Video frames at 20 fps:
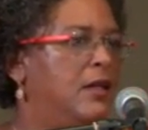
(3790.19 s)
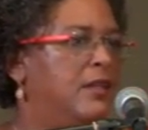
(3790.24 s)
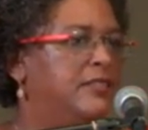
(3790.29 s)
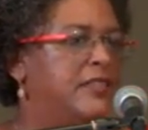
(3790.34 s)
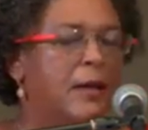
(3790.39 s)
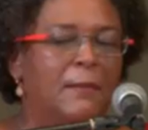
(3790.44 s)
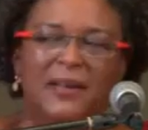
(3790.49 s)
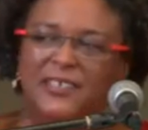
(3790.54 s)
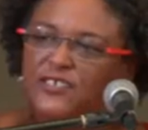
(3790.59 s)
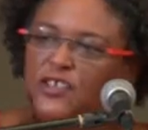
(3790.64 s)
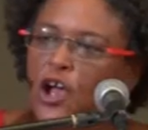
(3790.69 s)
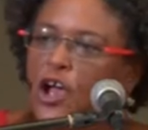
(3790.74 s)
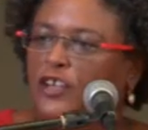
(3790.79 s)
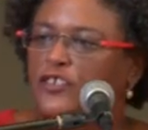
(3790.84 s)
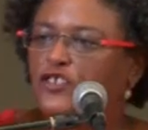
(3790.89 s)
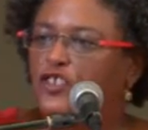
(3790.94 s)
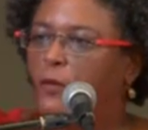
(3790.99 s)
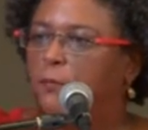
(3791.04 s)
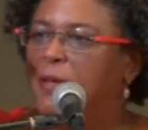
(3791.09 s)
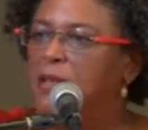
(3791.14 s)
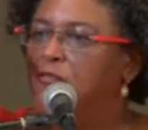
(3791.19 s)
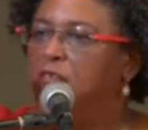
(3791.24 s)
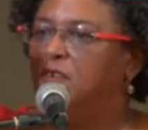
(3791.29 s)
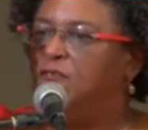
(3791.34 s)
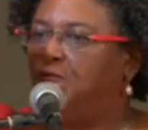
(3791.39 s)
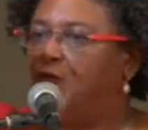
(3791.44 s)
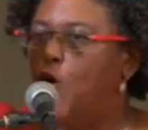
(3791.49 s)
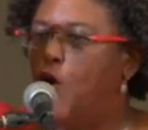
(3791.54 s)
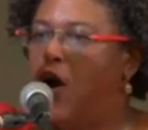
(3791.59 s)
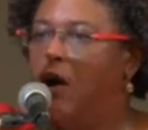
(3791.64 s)
There must also be
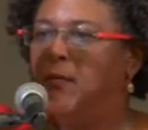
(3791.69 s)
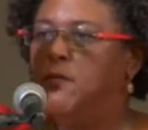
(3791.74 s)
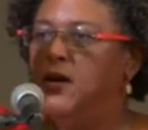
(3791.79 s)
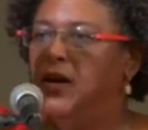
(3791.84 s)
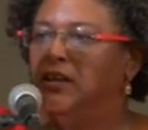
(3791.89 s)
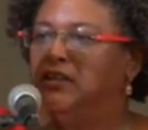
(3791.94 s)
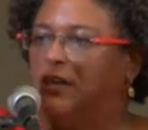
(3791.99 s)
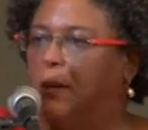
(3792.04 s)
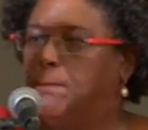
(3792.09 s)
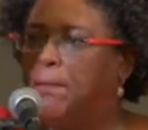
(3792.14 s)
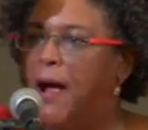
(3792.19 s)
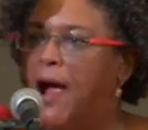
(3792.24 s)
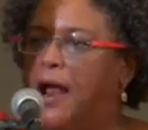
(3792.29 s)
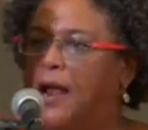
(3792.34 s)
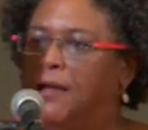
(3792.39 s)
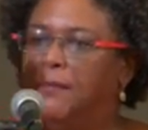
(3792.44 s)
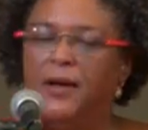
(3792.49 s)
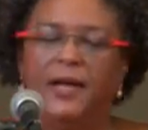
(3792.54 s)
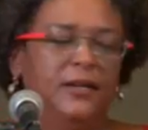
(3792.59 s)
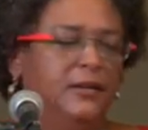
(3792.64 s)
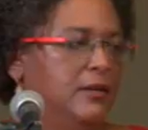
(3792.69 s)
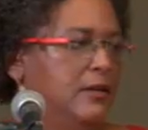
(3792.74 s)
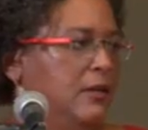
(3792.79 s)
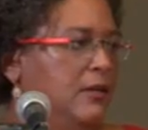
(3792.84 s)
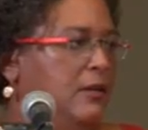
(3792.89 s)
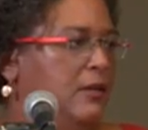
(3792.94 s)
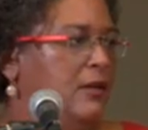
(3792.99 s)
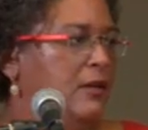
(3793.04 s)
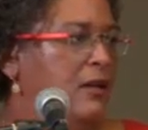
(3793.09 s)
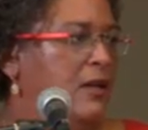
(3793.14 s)
reform to Parliament.
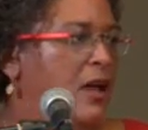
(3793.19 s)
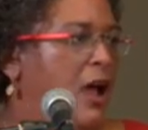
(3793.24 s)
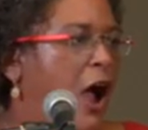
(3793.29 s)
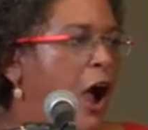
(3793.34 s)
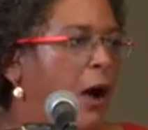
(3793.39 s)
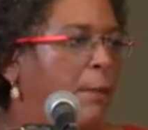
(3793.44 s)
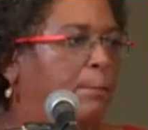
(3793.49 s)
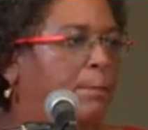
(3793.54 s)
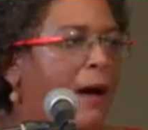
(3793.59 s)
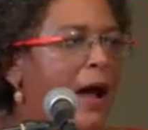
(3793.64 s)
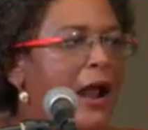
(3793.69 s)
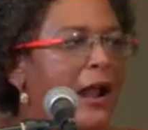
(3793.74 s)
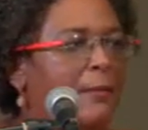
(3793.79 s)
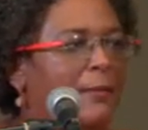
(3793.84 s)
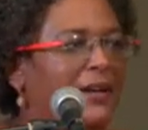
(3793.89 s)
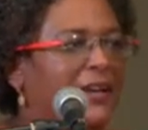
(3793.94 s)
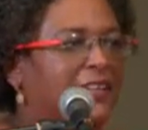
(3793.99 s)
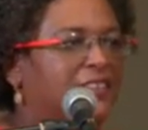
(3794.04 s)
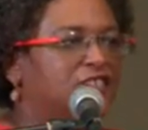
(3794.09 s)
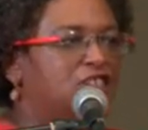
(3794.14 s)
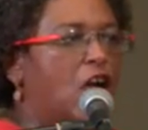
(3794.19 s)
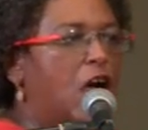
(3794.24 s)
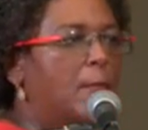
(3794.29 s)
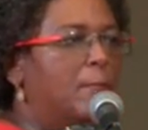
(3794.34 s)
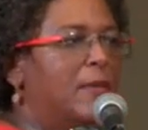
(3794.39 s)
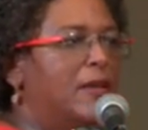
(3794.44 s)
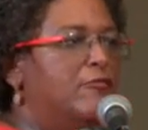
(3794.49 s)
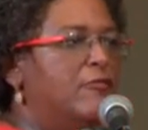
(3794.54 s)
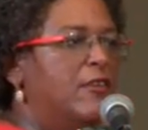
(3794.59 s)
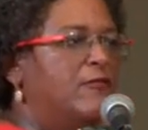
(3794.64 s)
Our Parliament has not
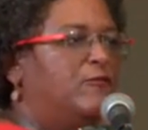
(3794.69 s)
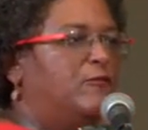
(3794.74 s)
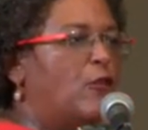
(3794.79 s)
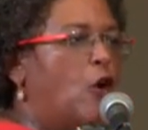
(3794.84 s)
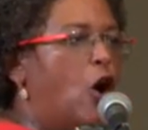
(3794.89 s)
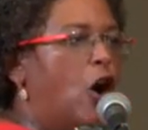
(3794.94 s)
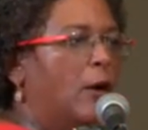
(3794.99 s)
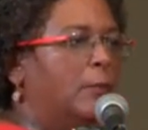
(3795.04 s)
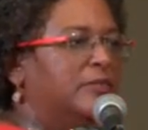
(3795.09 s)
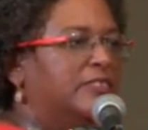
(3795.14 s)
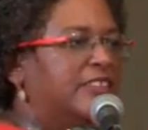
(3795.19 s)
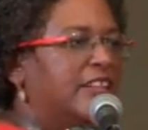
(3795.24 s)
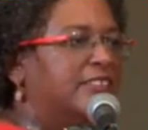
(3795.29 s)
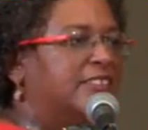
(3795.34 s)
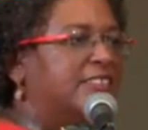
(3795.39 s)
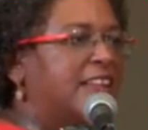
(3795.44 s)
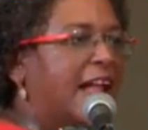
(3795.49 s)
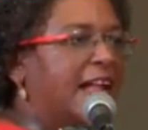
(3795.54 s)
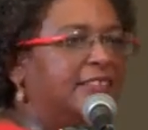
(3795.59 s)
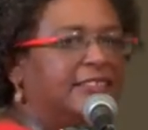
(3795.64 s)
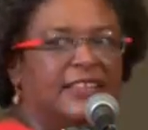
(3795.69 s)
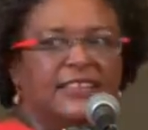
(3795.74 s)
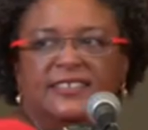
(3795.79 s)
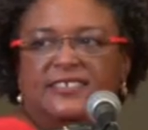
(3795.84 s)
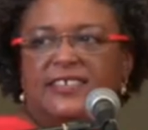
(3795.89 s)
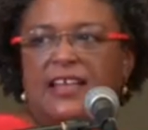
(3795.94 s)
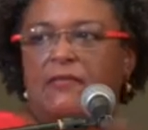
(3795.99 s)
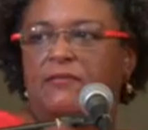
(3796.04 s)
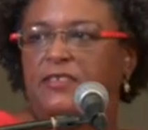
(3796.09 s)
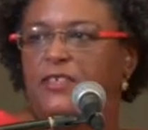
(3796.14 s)
been reformed since
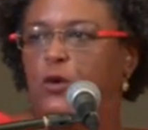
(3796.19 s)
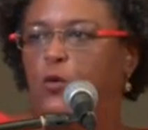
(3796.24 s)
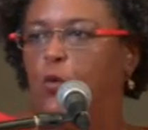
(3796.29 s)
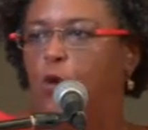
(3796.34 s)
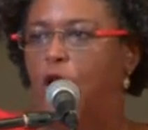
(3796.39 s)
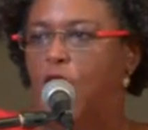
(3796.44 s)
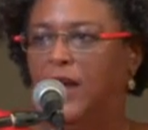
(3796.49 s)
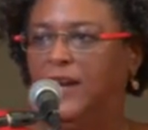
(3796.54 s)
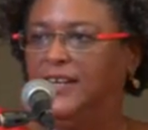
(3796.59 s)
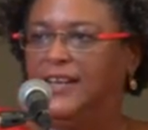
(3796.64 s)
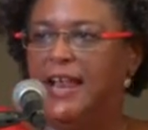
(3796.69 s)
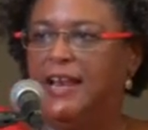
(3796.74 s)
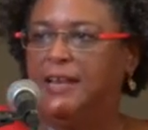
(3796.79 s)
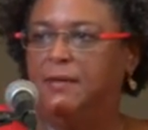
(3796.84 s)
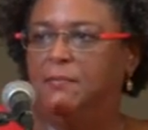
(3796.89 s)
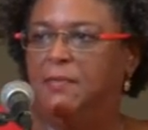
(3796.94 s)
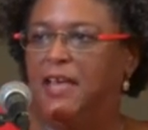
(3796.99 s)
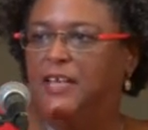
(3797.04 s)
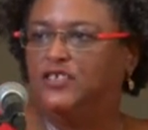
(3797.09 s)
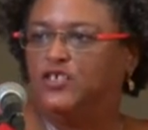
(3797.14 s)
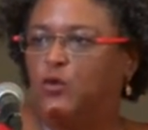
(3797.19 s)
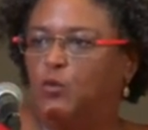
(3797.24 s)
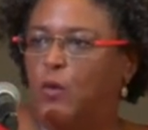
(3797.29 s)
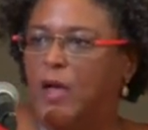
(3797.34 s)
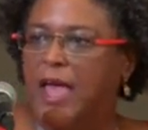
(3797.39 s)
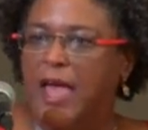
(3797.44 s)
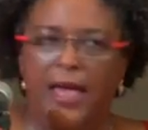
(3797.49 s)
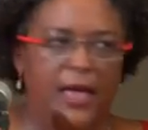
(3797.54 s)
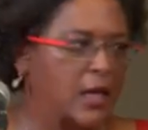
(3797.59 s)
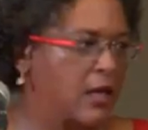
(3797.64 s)
1971 in any major
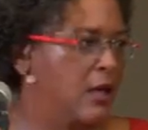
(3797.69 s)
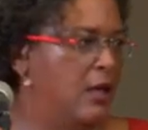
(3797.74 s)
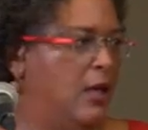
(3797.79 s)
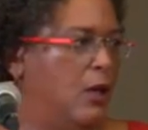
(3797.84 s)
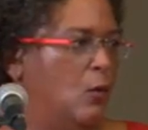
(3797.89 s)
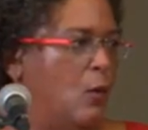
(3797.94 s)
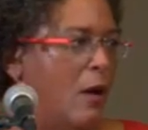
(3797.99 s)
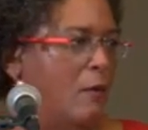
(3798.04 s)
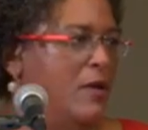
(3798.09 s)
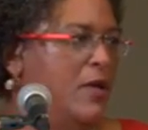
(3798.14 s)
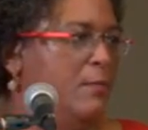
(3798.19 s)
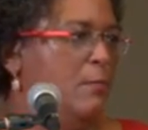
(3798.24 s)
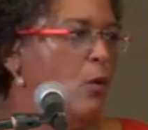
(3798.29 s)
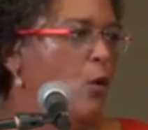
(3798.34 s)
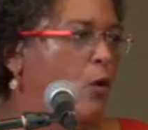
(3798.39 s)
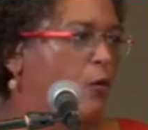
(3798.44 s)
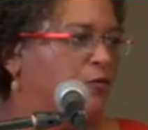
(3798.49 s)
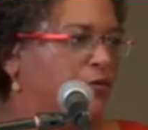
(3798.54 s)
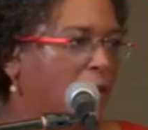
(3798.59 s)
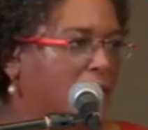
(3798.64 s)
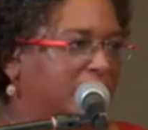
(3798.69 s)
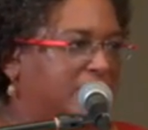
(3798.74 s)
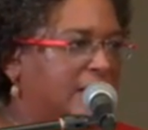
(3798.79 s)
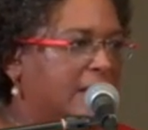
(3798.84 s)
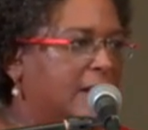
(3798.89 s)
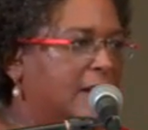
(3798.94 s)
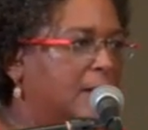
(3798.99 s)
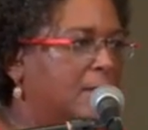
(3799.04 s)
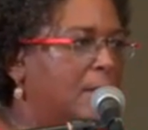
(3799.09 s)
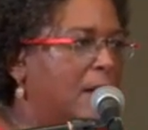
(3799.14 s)
way, when we moved from
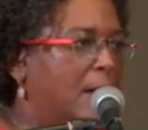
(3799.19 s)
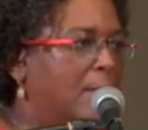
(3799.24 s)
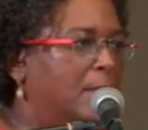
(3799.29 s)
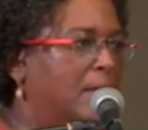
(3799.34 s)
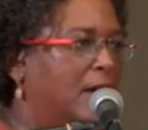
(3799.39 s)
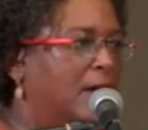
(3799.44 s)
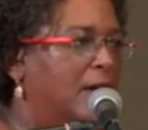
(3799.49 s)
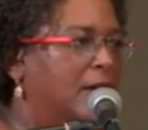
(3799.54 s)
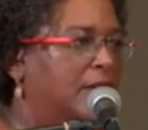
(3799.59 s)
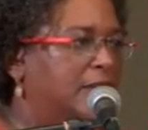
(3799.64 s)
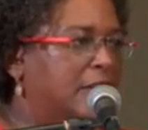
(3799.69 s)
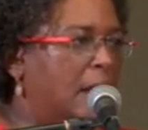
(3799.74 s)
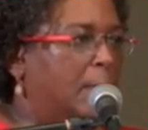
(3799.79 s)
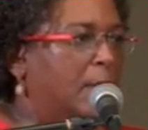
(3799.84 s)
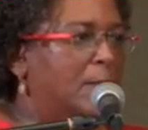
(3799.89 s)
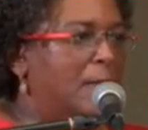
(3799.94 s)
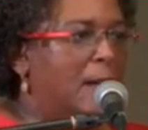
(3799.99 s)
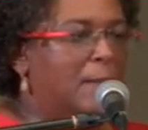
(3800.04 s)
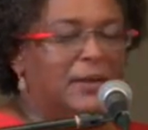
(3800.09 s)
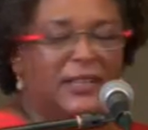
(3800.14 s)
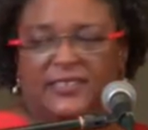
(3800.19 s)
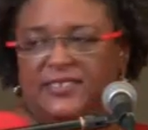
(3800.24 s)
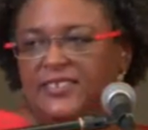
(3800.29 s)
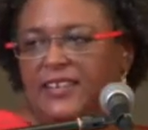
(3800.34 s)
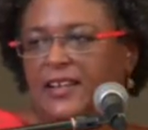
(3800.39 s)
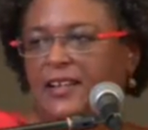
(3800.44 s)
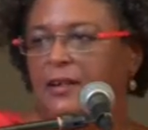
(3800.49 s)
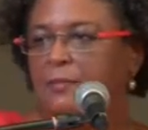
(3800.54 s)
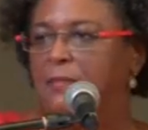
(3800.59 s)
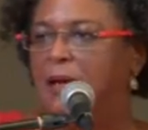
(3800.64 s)
single member, double member to
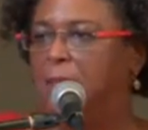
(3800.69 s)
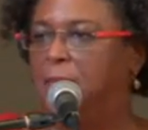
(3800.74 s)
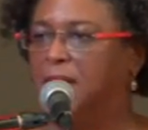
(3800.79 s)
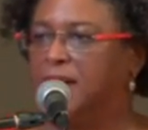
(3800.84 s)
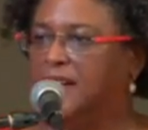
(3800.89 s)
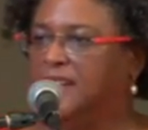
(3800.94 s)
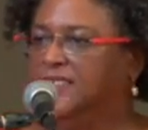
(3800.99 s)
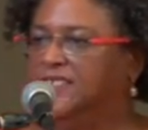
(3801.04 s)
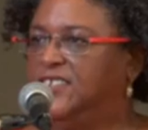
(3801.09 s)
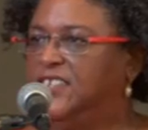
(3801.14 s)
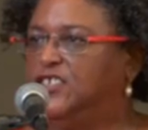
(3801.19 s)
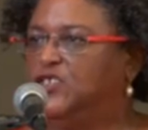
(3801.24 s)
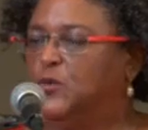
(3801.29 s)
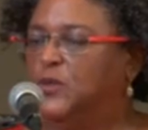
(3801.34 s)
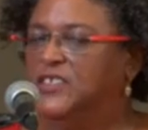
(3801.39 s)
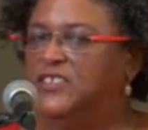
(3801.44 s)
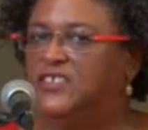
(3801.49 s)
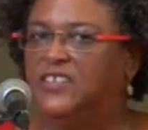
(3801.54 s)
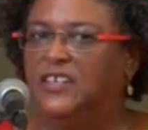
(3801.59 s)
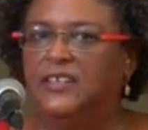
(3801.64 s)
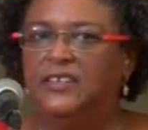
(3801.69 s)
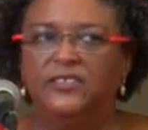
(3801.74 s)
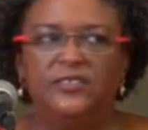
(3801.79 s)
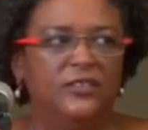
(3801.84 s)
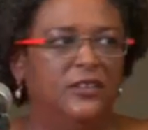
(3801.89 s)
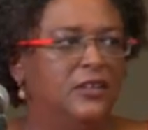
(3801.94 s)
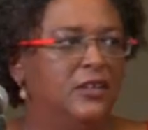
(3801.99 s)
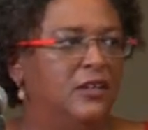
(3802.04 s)
single member constituencies.